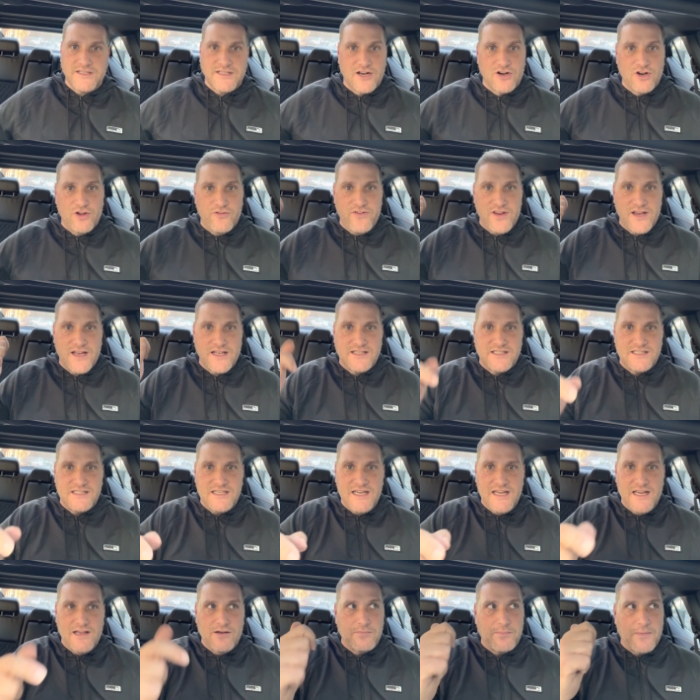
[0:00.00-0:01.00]
I don't know if you could
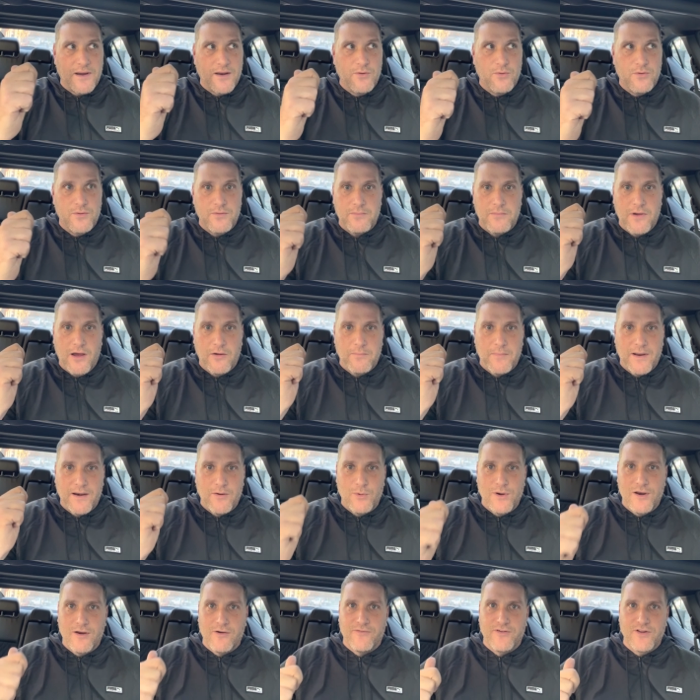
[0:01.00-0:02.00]
see my
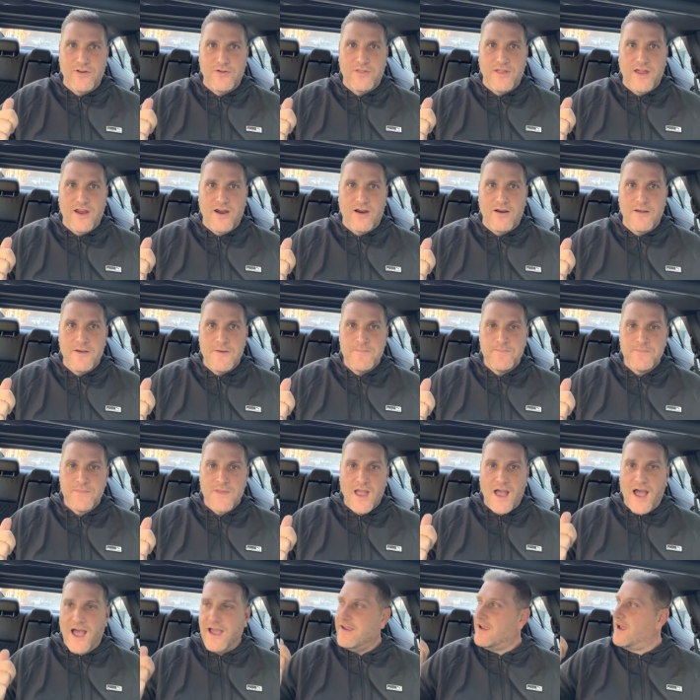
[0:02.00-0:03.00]
rear view there.
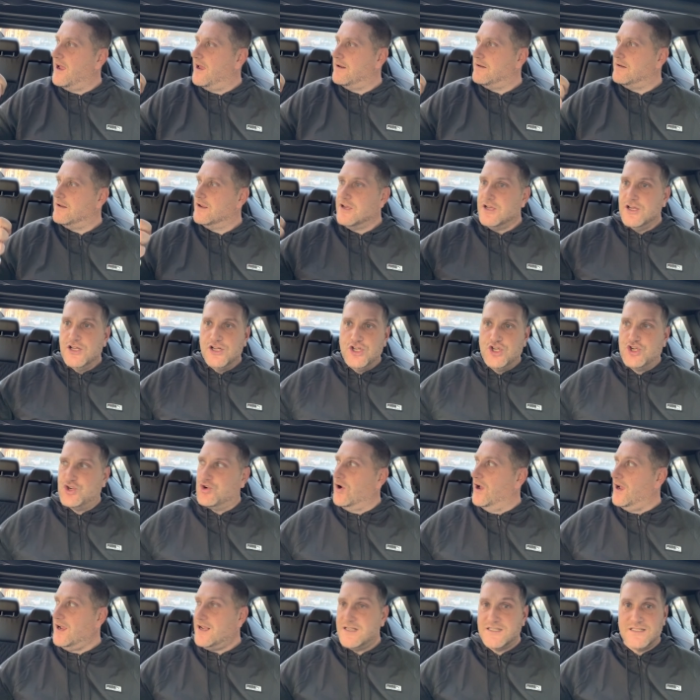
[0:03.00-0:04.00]
I got
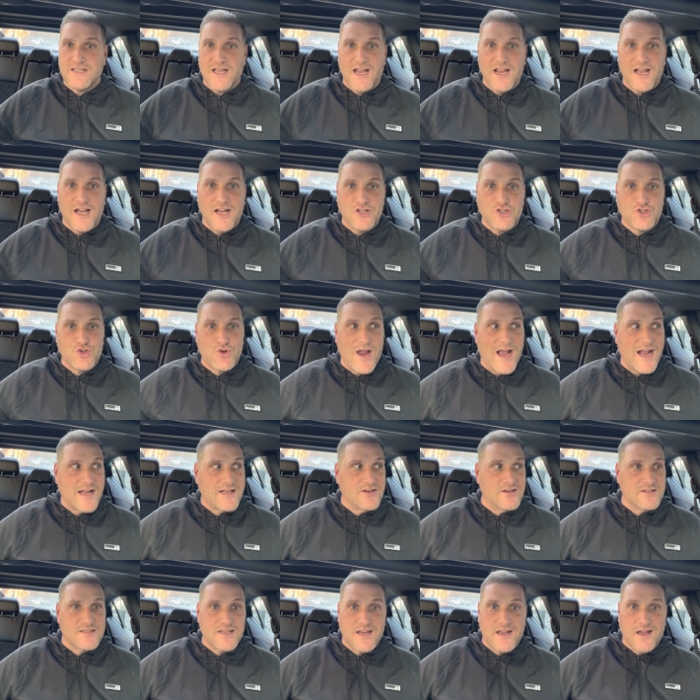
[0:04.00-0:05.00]
trucks. I got
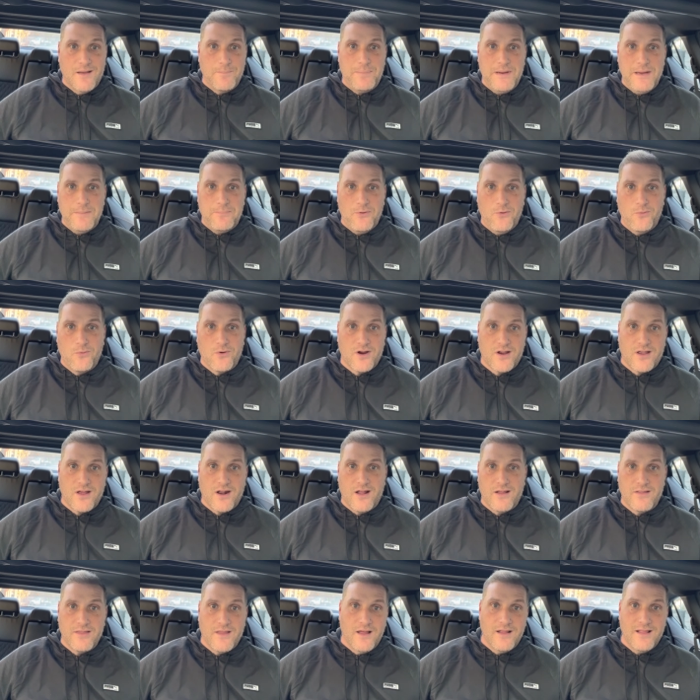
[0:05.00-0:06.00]
tractors. I got people working
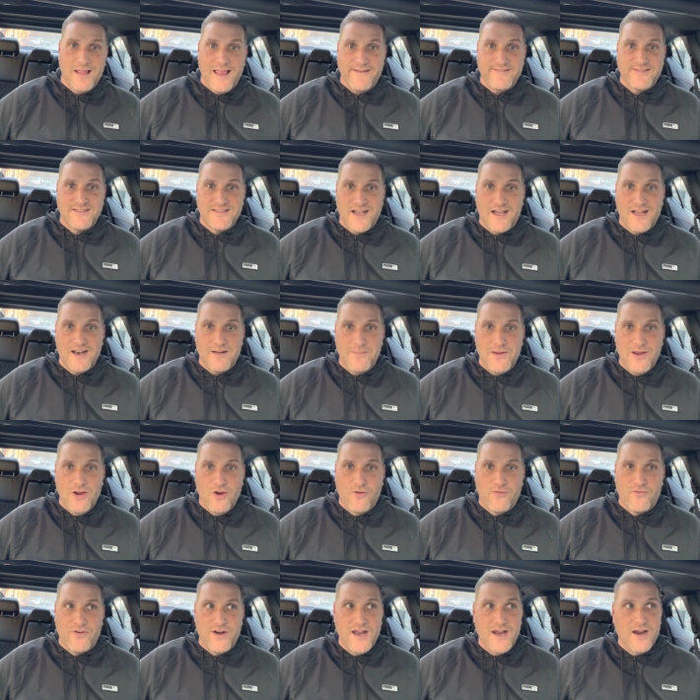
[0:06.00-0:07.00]
on the left side of me
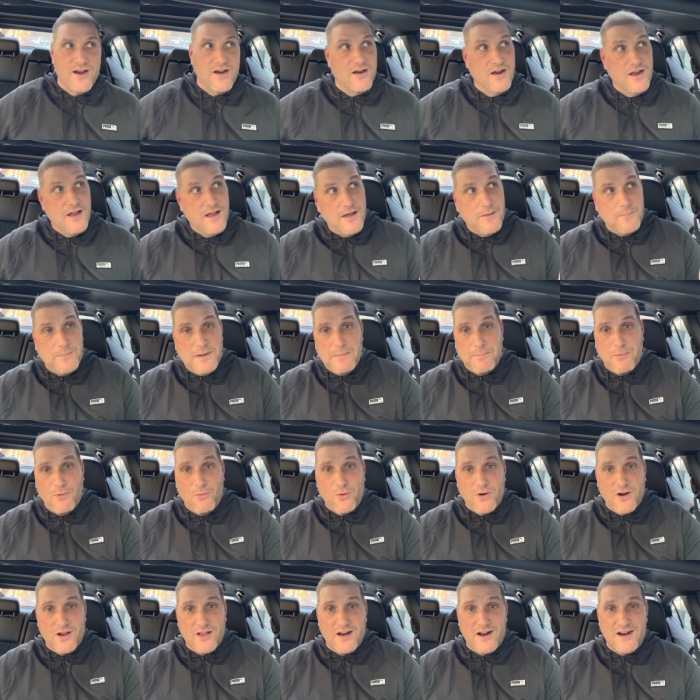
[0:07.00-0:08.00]
over here. People
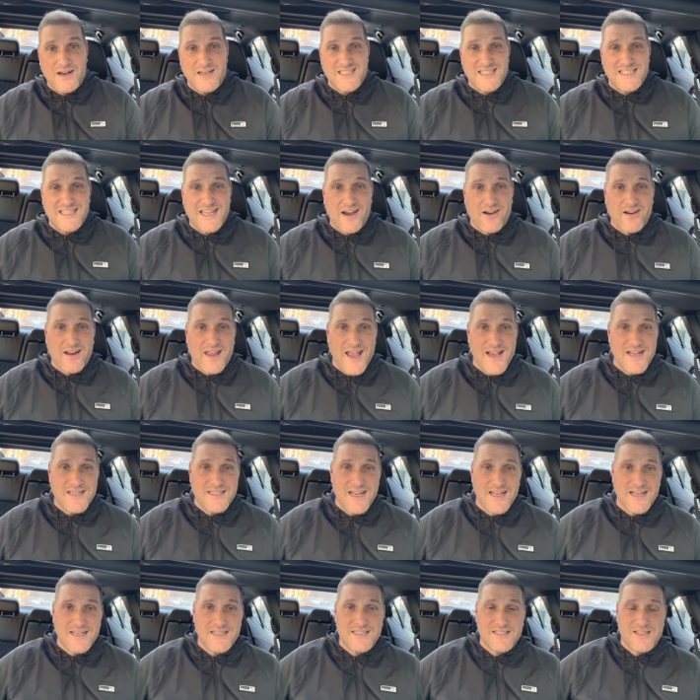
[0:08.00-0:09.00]
working on a staircase
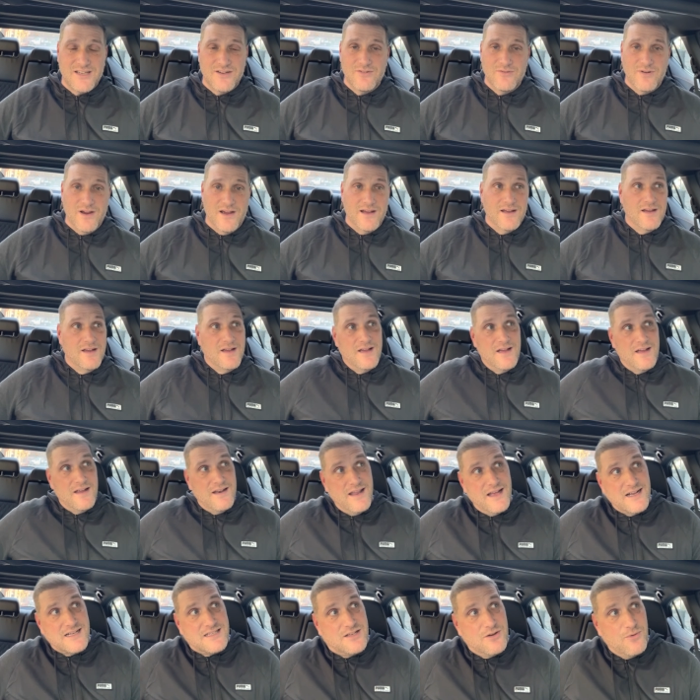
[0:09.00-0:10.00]
next to
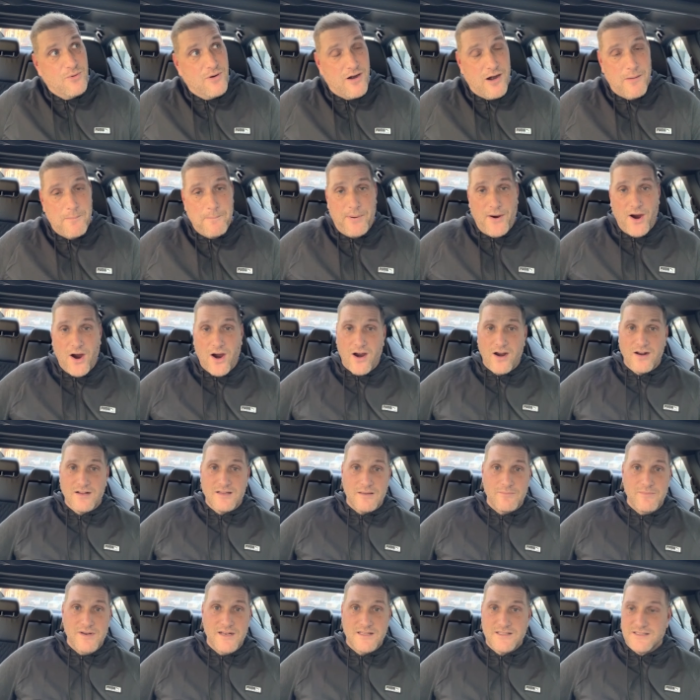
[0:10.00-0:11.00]
where I'm parked. I
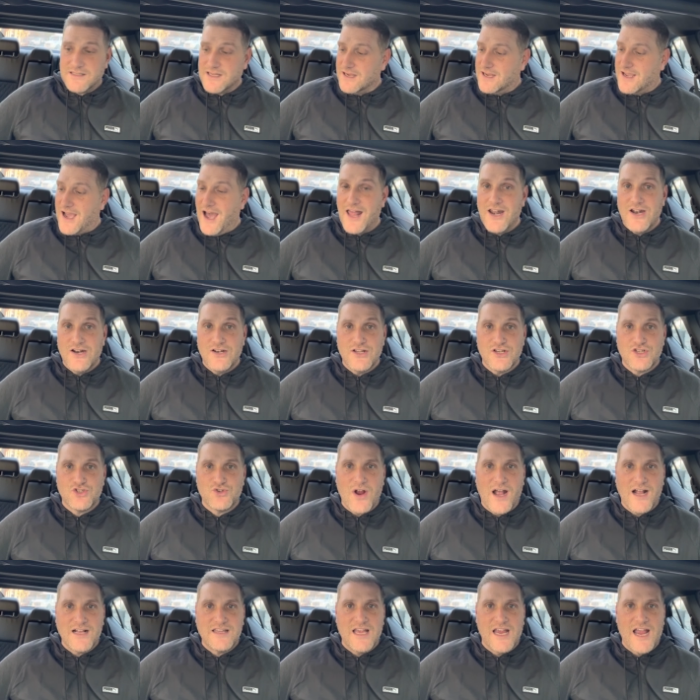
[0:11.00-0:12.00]
mean, it's kind of
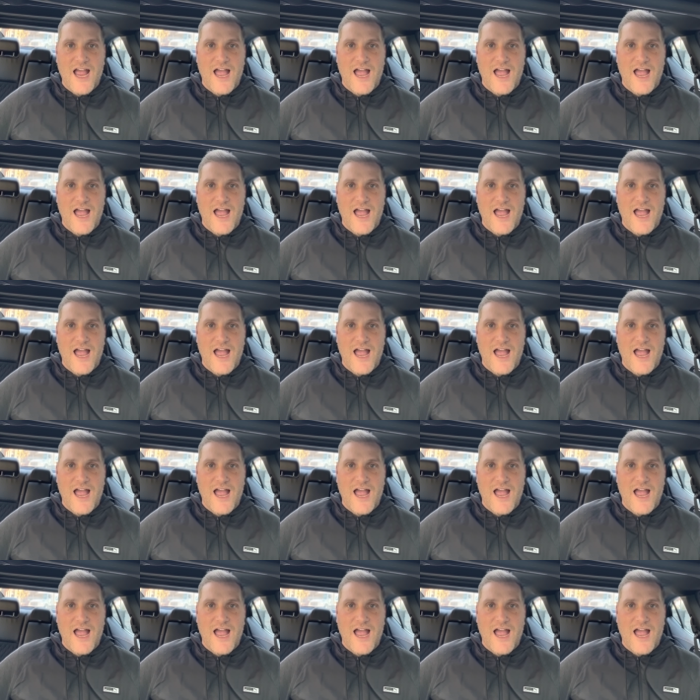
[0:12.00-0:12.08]
distracting.